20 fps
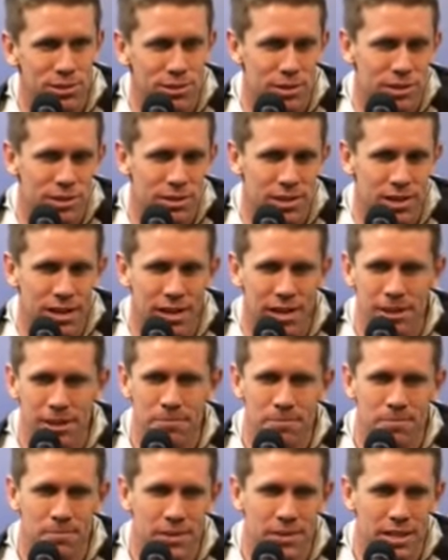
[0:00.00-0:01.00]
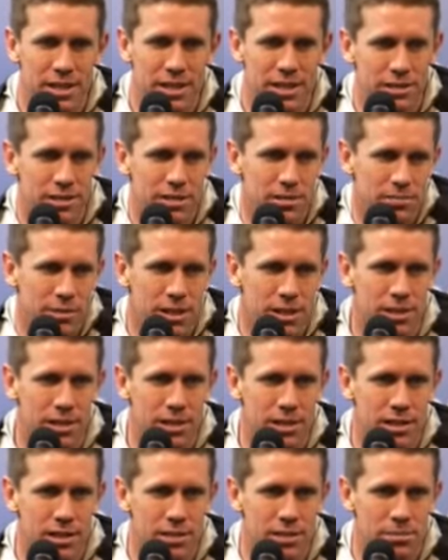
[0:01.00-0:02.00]
So I
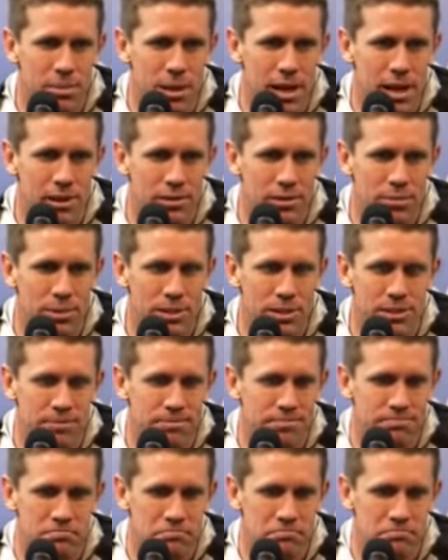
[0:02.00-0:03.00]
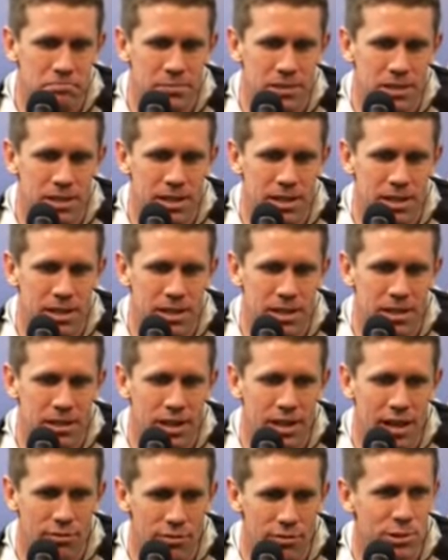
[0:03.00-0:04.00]
think it's a battle, but
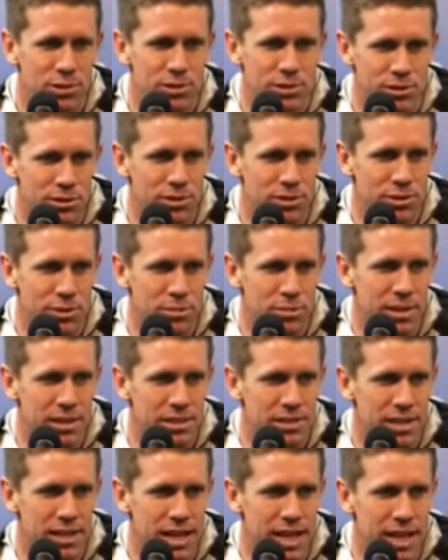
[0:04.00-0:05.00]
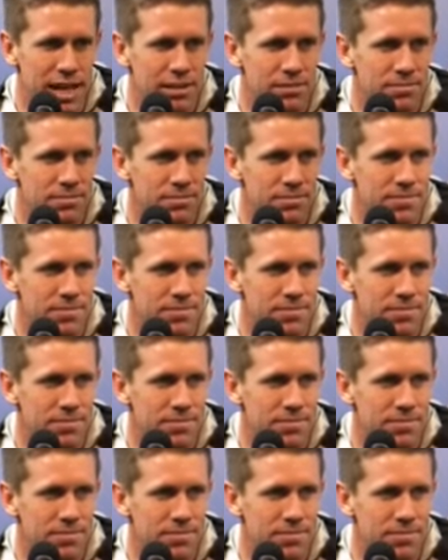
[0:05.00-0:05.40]
everyone's doing the best they can.